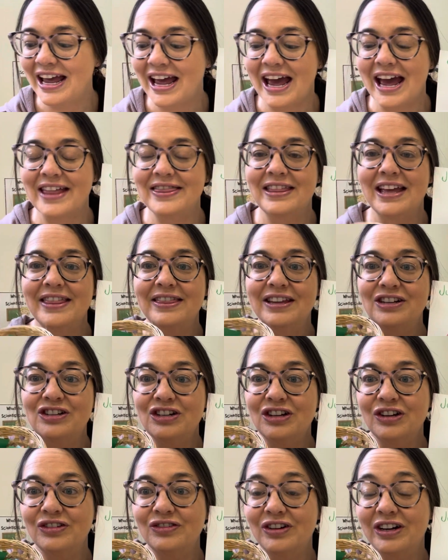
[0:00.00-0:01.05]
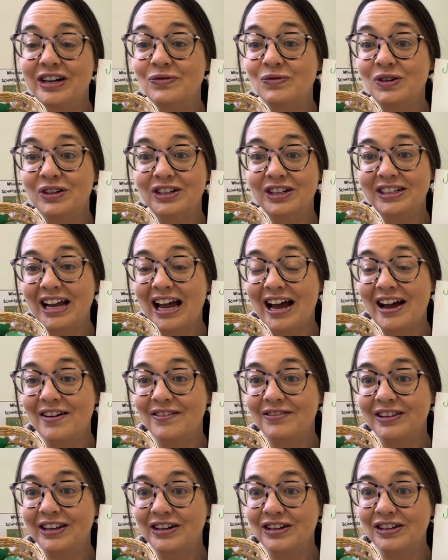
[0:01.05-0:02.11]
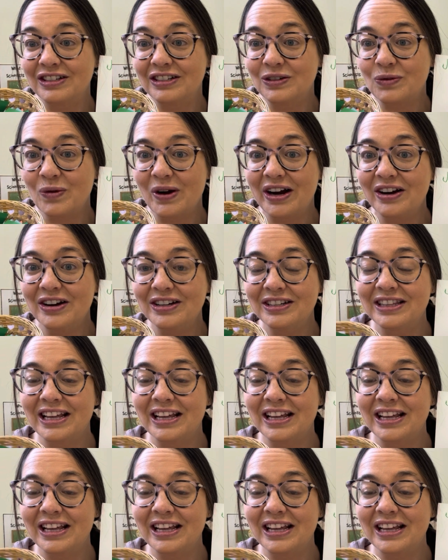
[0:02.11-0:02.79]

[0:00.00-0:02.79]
And then the children will just have little squares